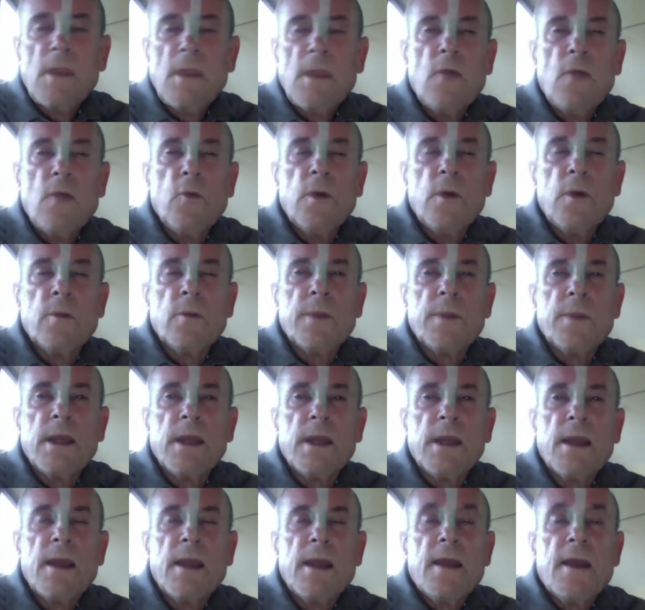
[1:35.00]
We'll
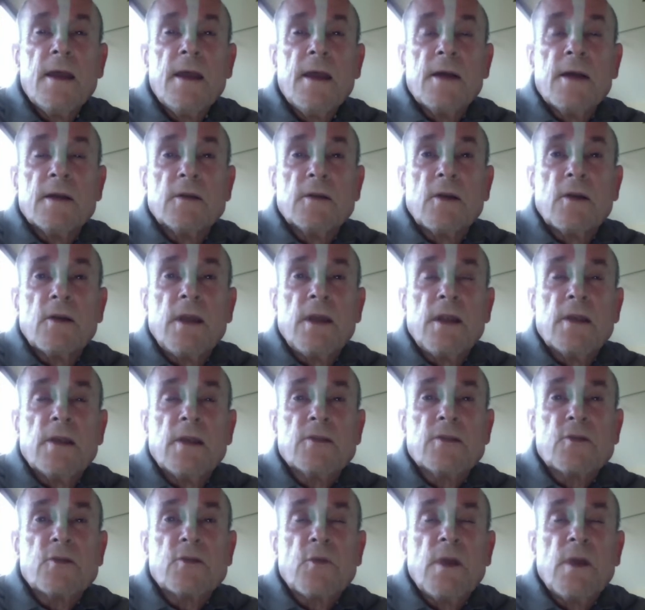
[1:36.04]
be looking at
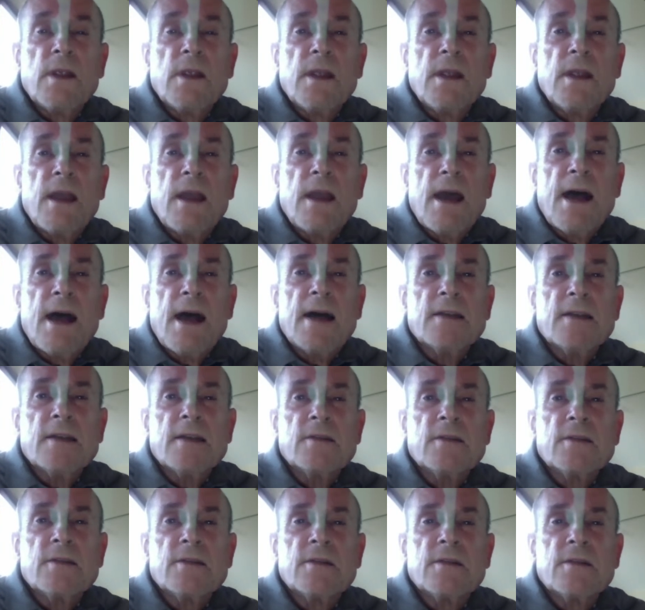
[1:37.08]

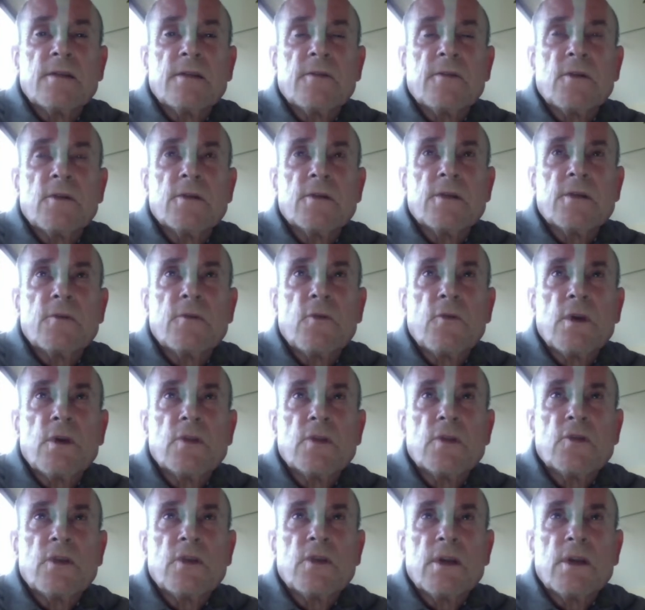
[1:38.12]
screencasts, the first of
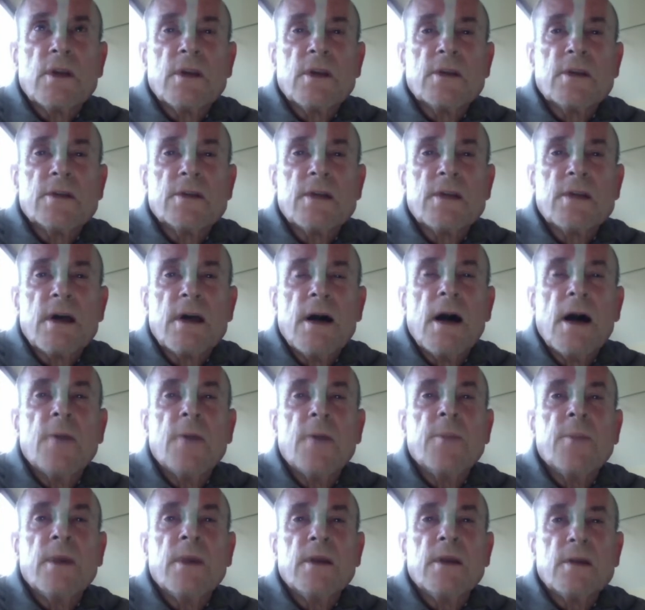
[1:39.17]
which is
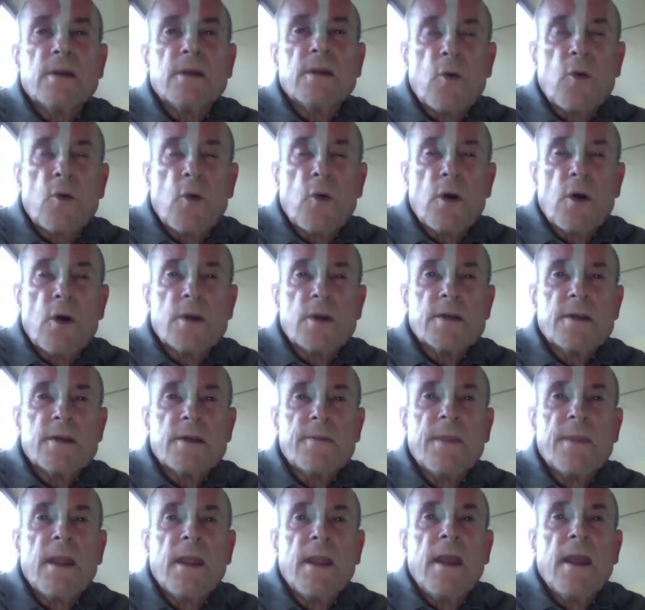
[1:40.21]
up in the course.
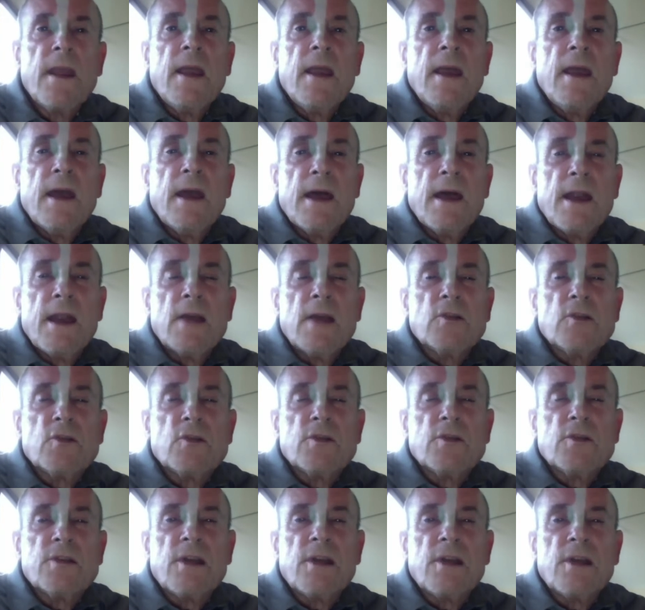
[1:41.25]
And I
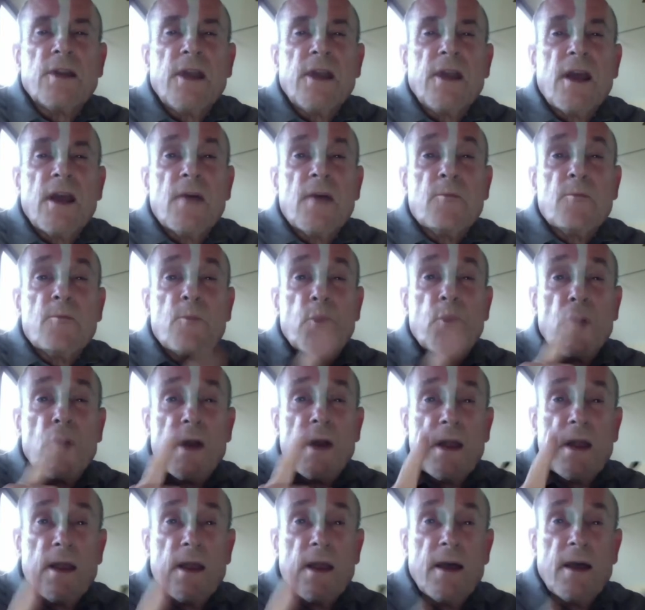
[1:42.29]
should say the
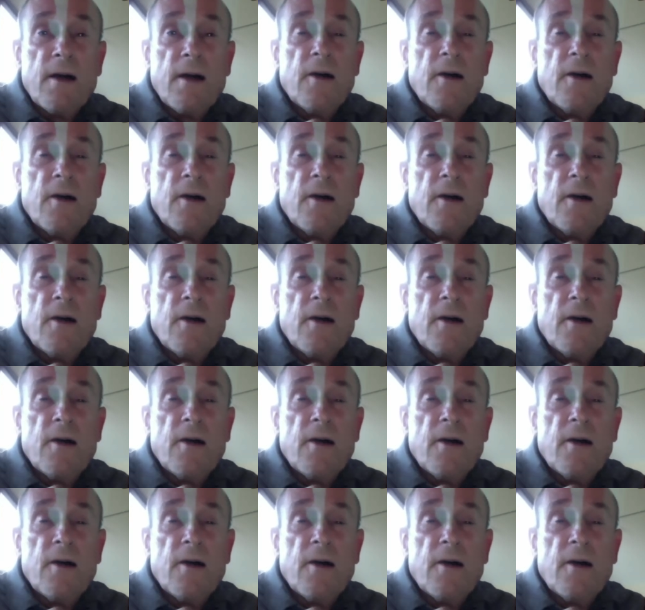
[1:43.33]
umbrella